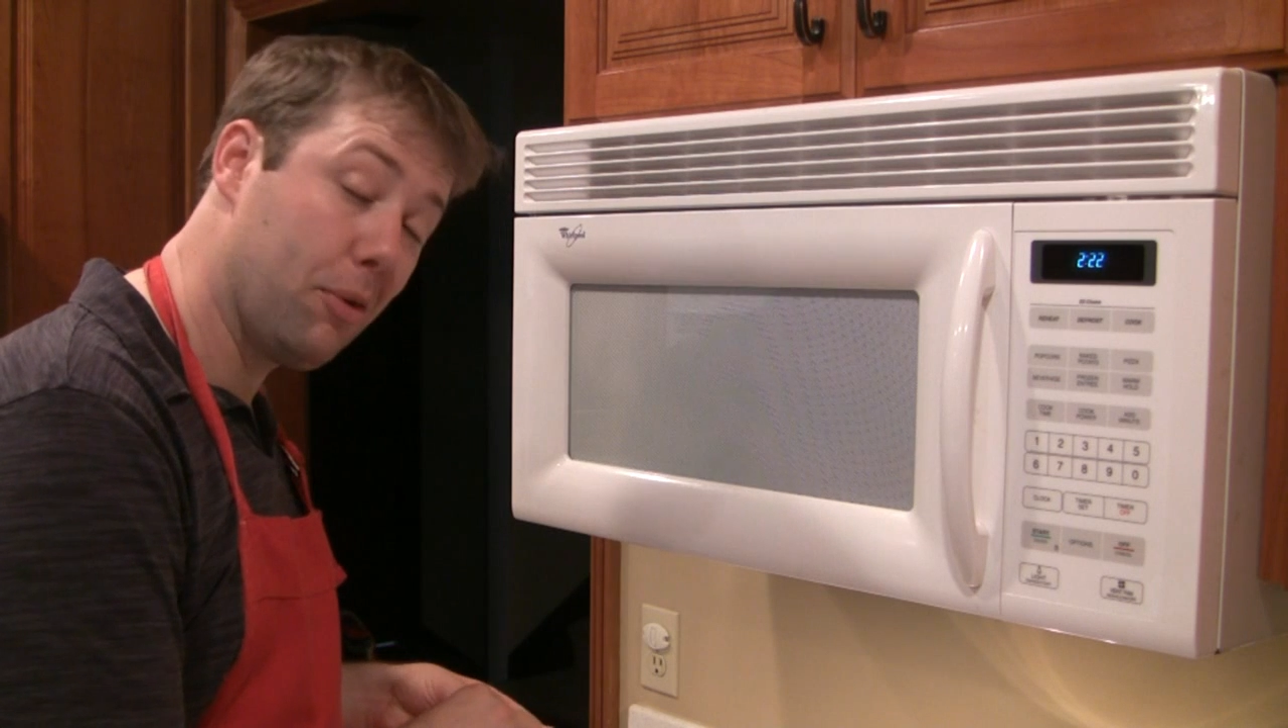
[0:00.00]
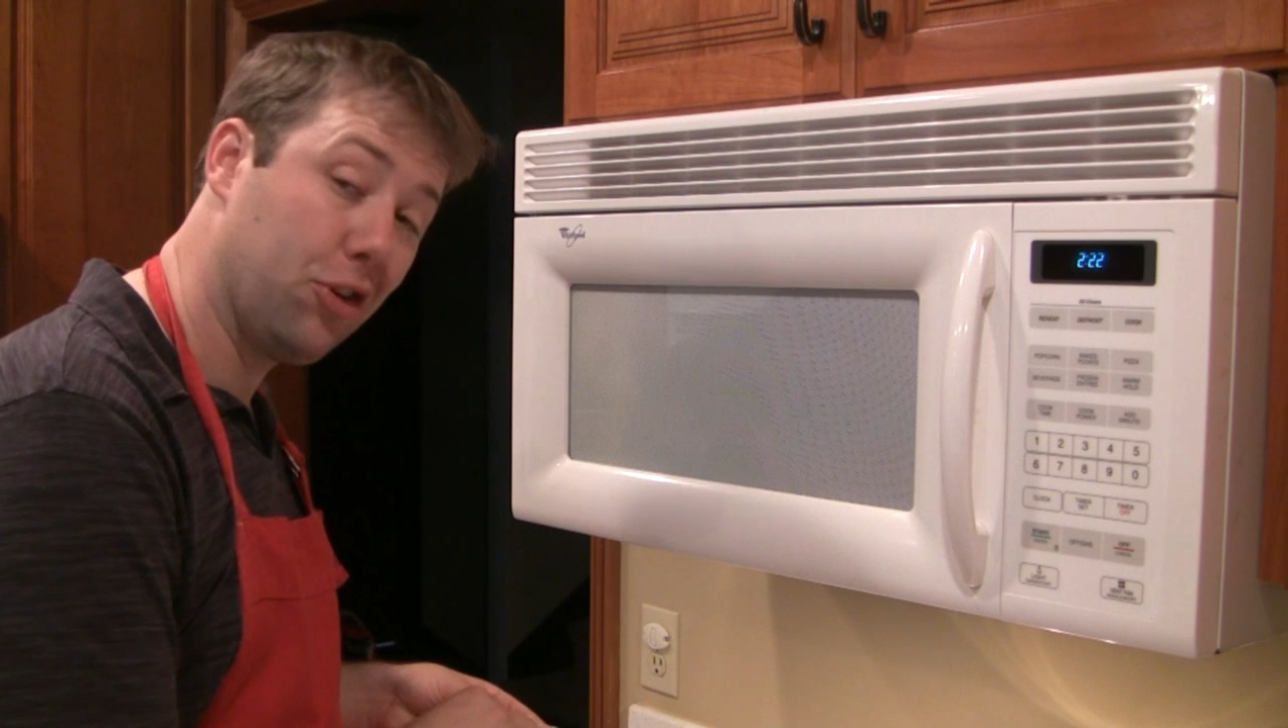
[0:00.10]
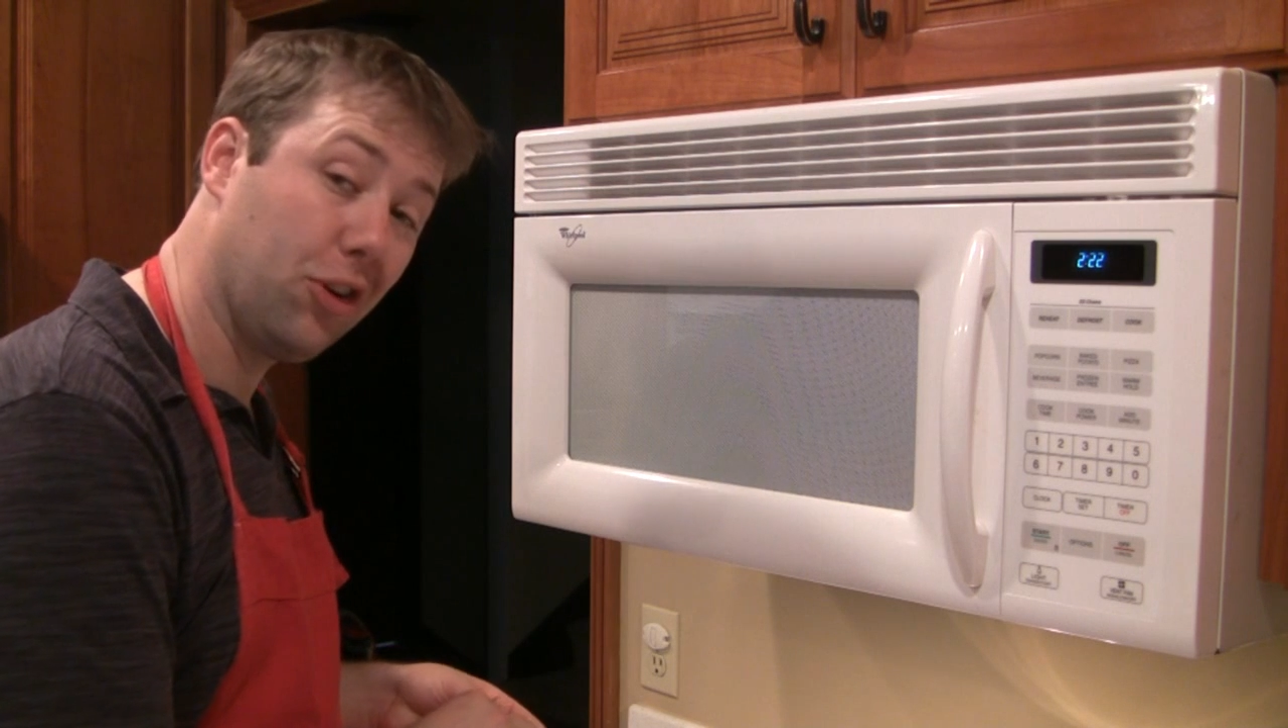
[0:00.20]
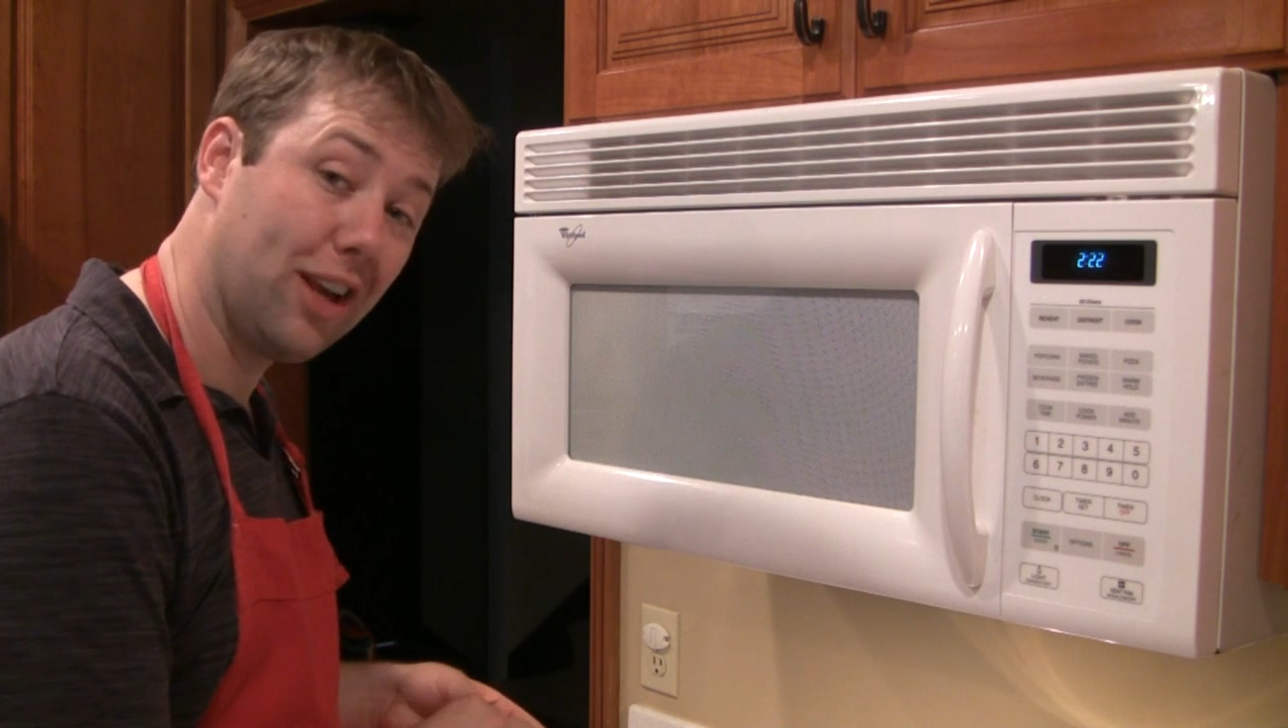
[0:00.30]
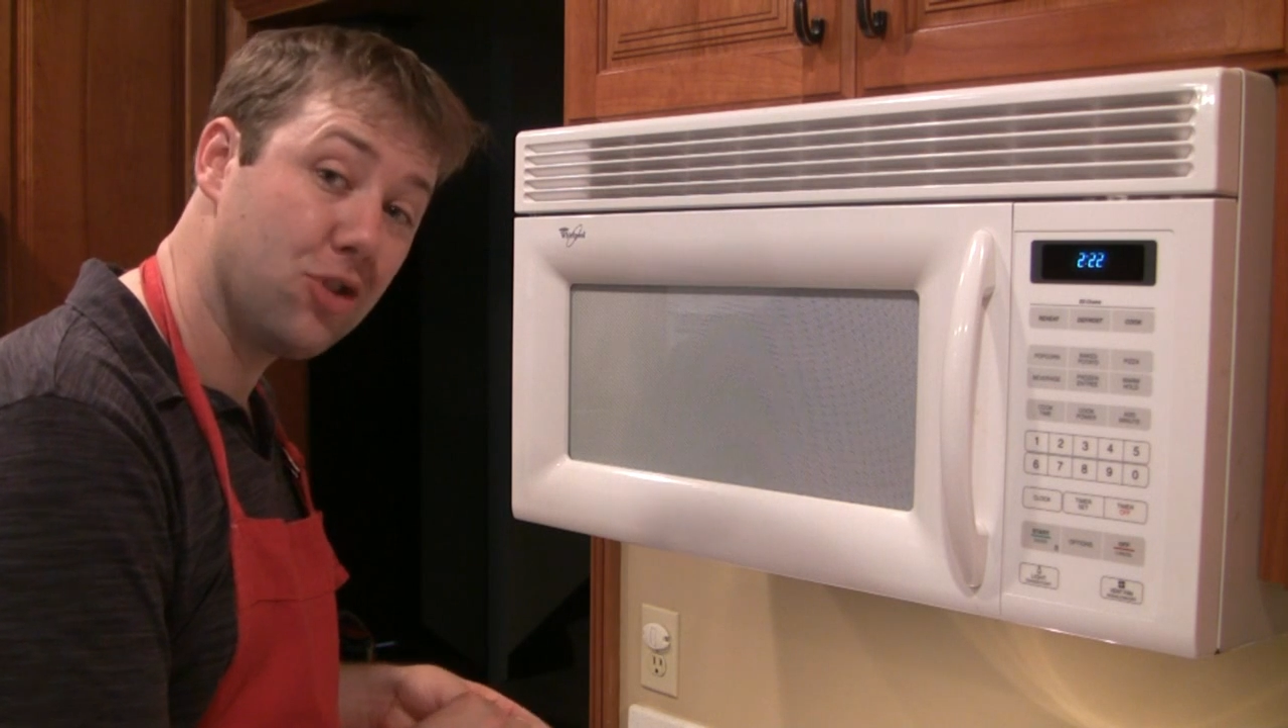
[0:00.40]

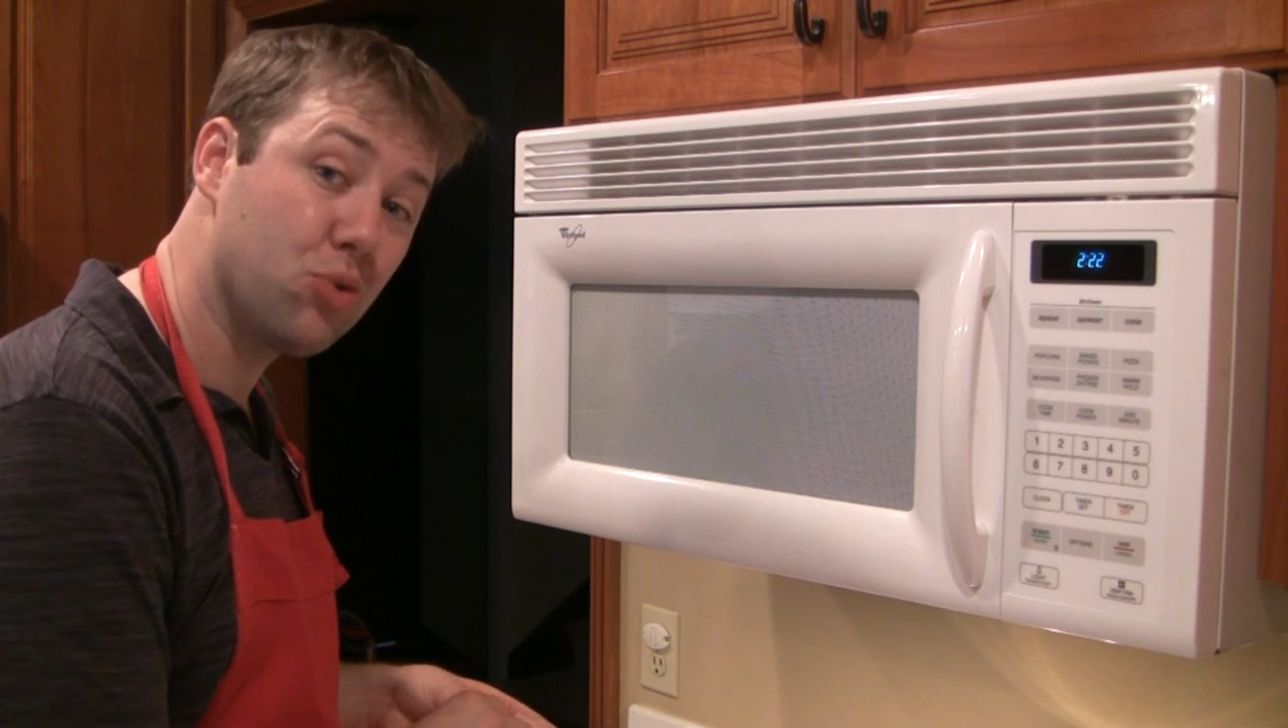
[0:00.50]
until it gets